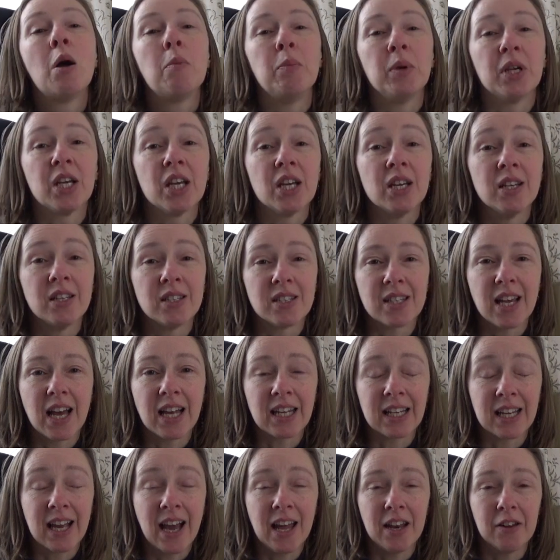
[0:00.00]
because
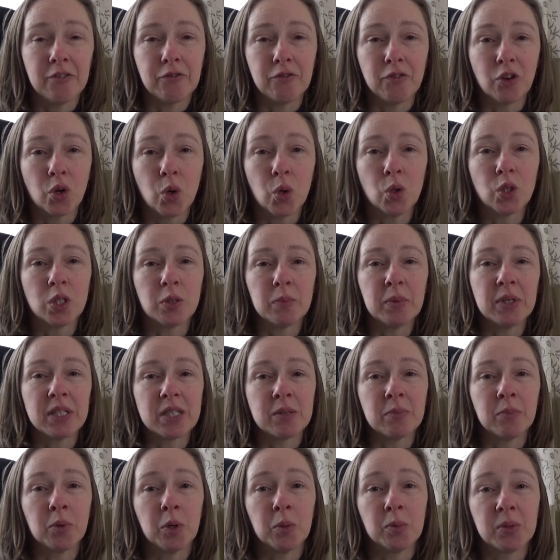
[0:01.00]
I'd kind of recorded
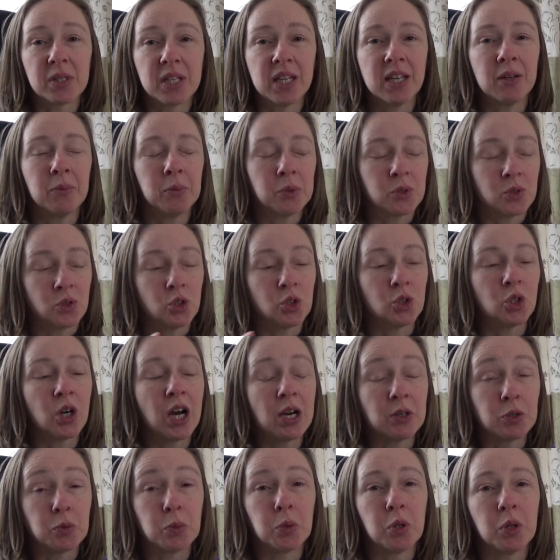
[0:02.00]
bits and bobs and I wasn't sure
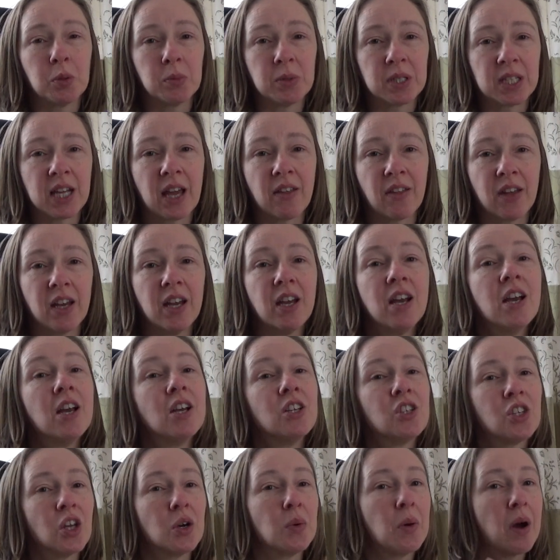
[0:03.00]
how to put them together.
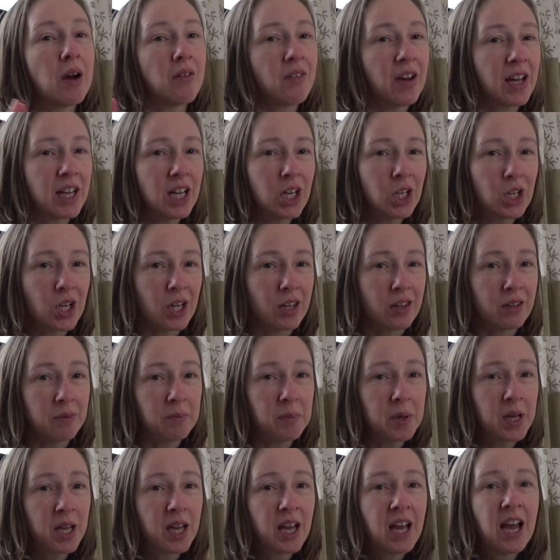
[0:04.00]
So I've had a look at
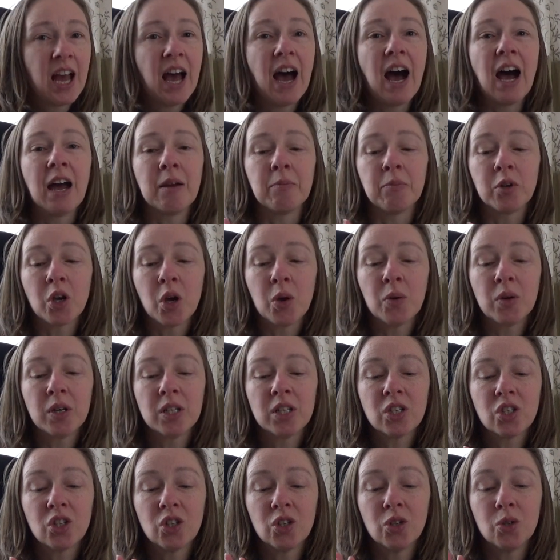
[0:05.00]
them. I'm
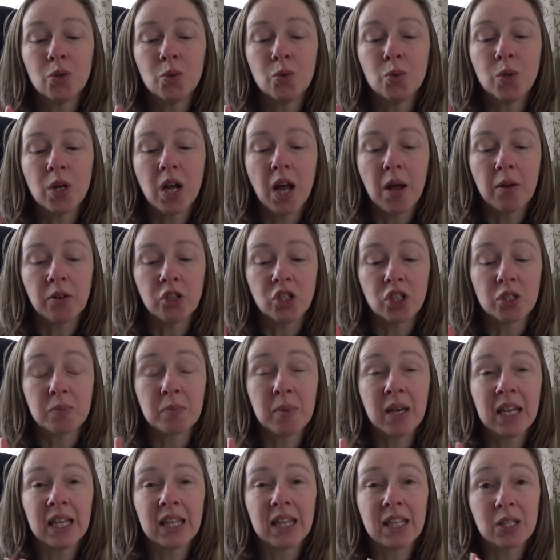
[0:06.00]
going to just
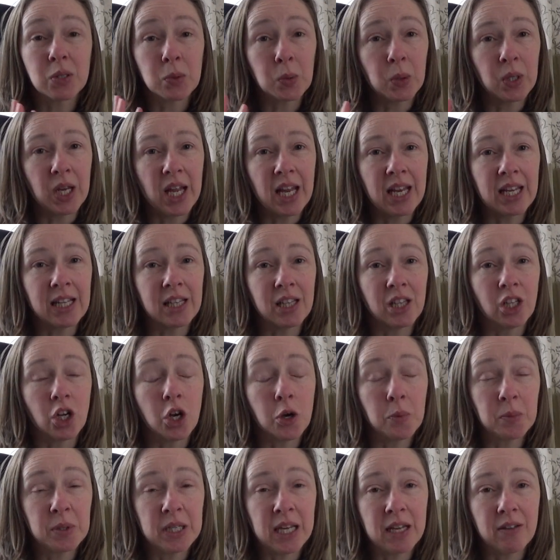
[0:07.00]
make this one a little
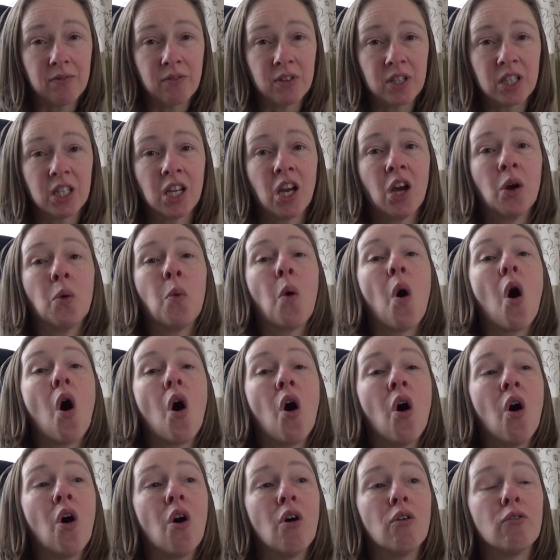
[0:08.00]
update video
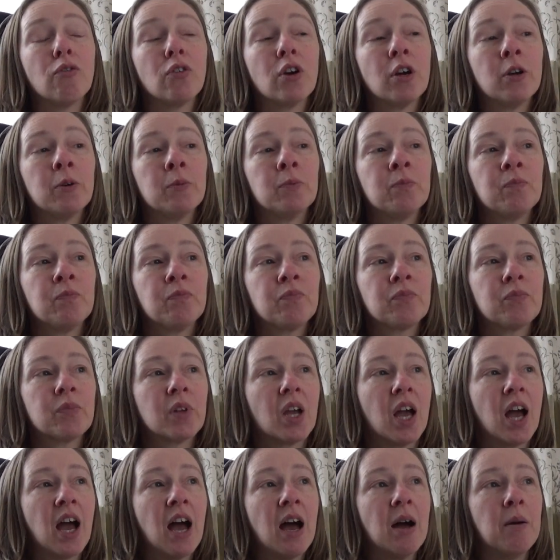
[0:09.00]
of
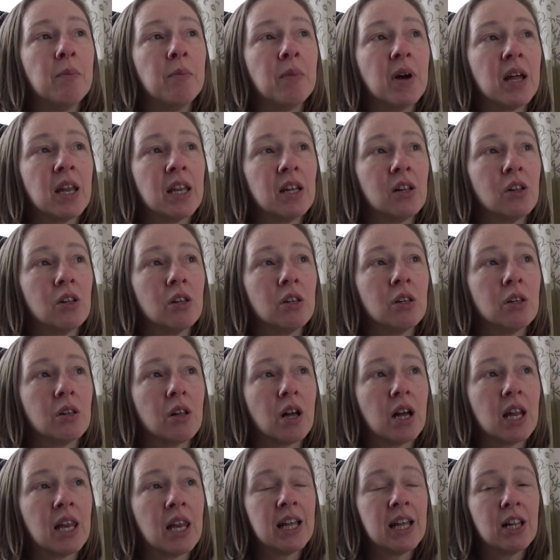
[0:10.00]
a little
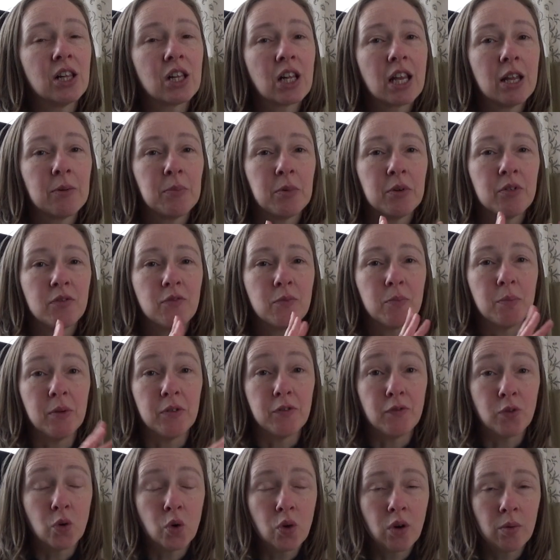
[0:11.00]
clip of
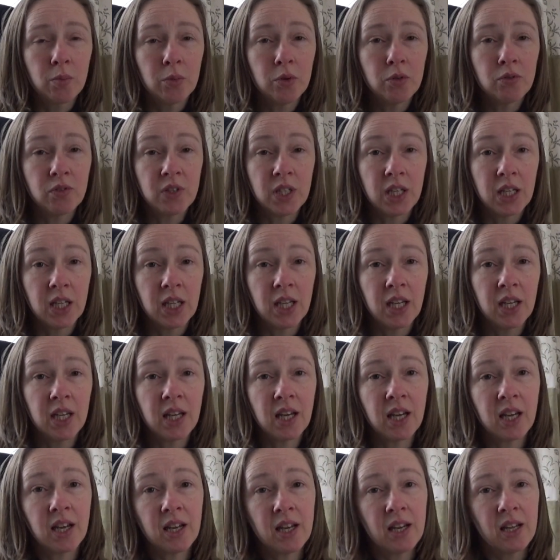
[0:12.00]
before I moved in
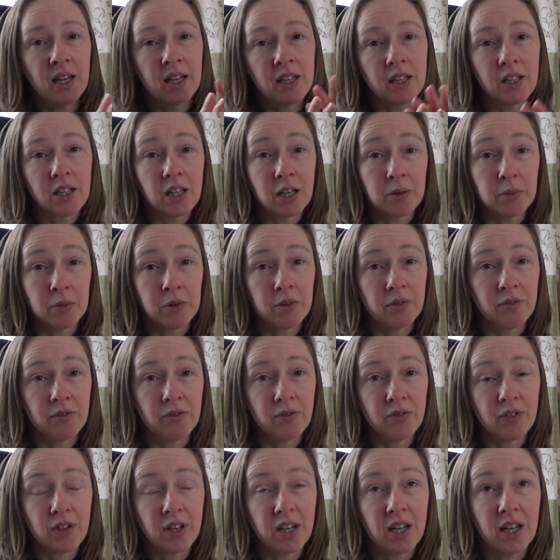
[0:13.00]
here, a little clip
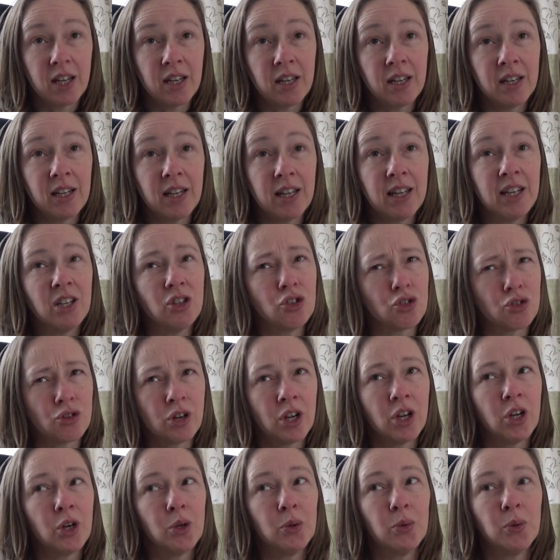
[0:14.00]
of an
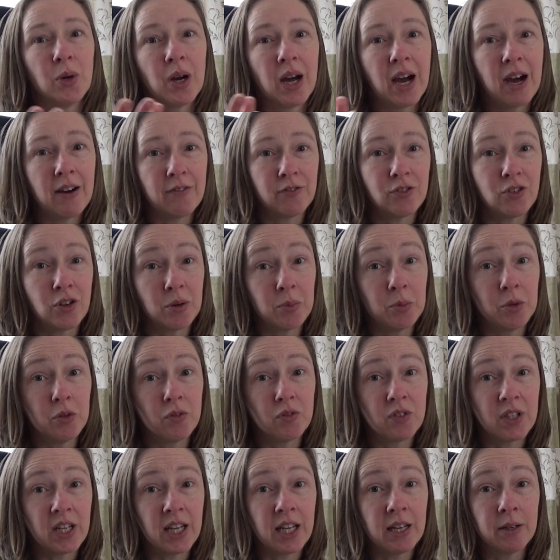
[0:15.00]
intro after I
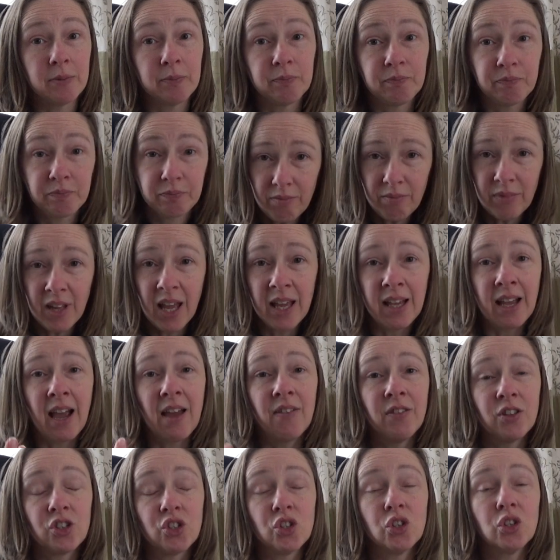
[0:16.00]
moved in and
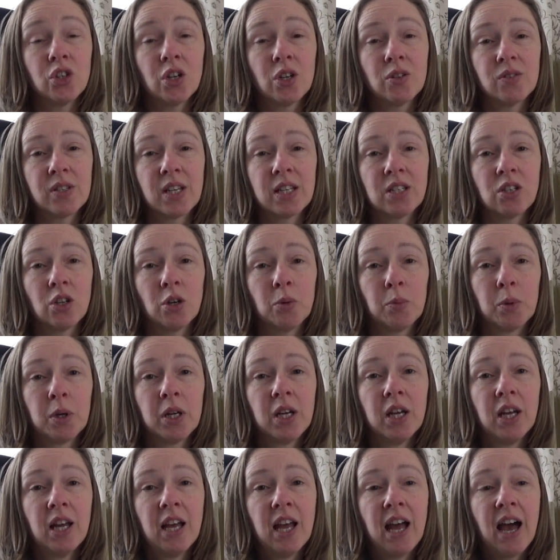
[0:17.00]
get the studio set up.
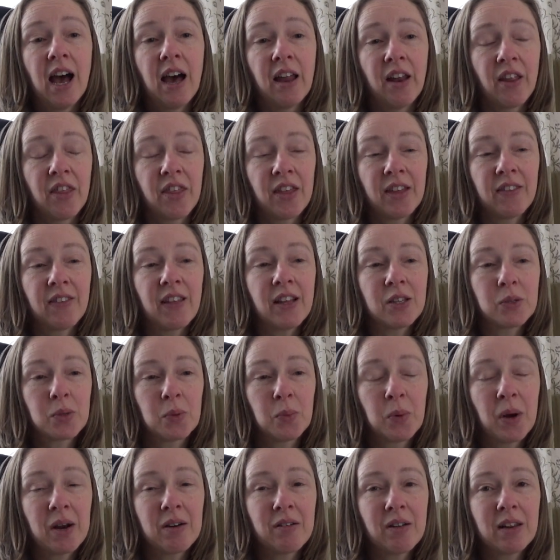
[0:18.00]
And I think that's
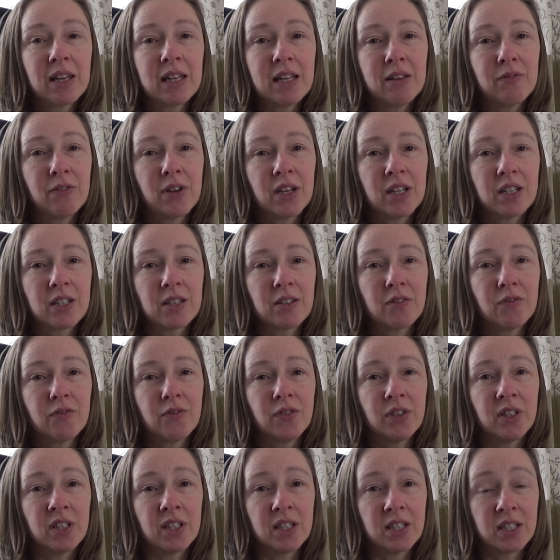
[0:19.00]
where I'll leave it
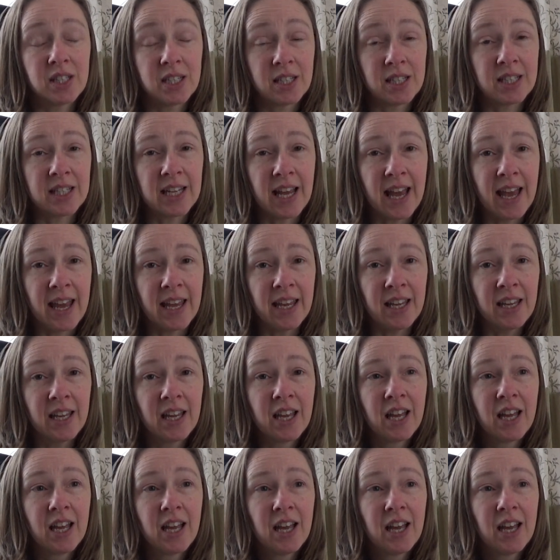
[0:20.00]
for today,